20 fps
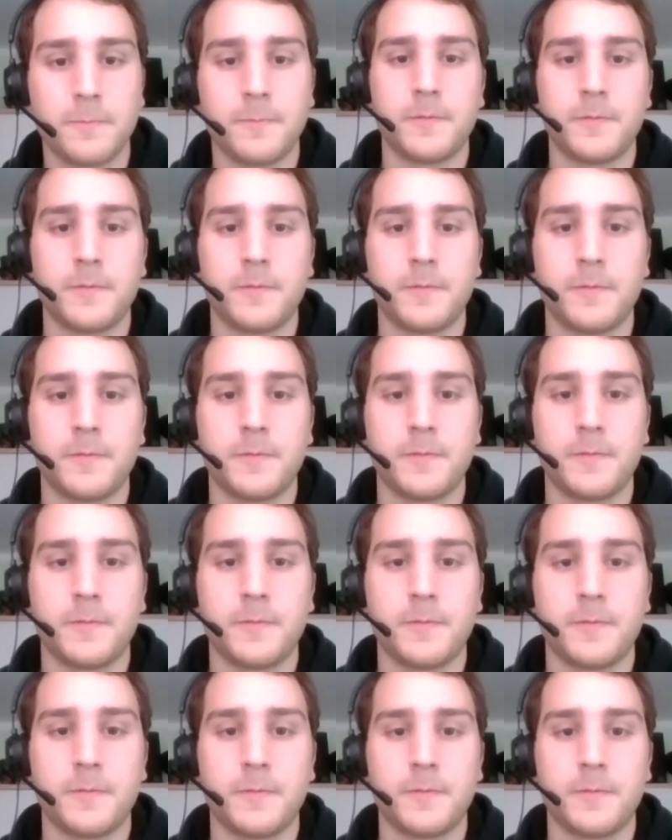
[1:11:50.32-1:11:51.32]
Yes.
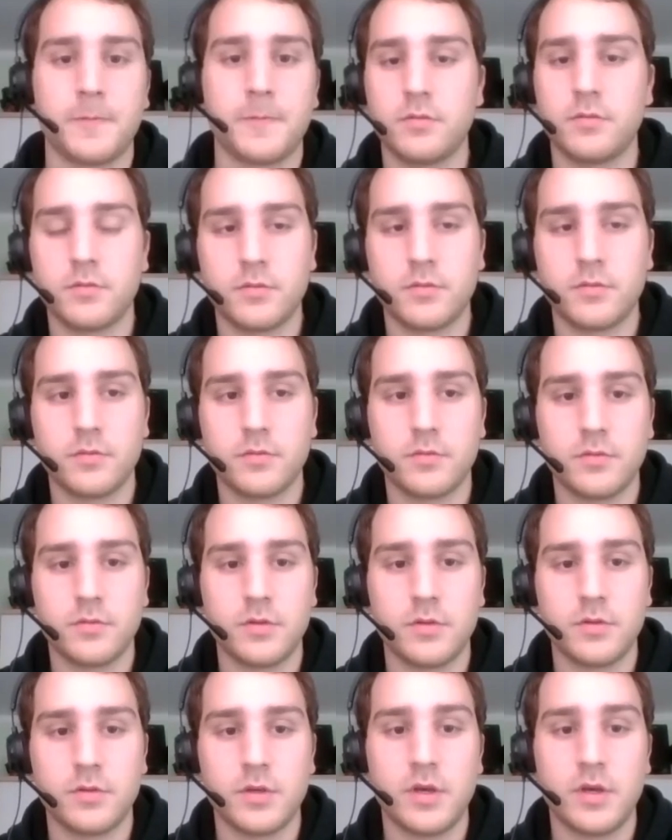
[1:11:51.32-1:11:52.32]

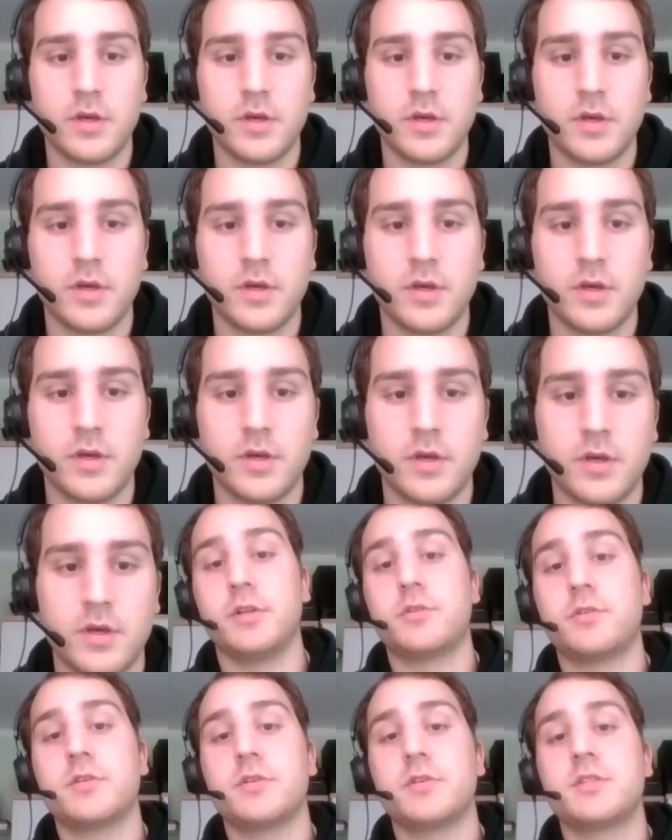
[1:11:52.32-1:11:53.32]
And if you're
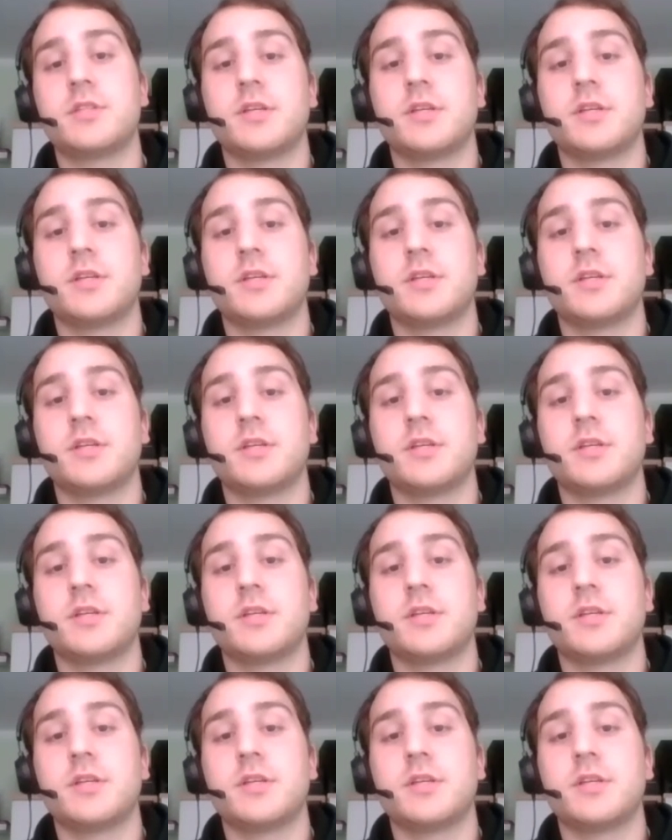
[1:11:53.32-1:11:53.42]
interested,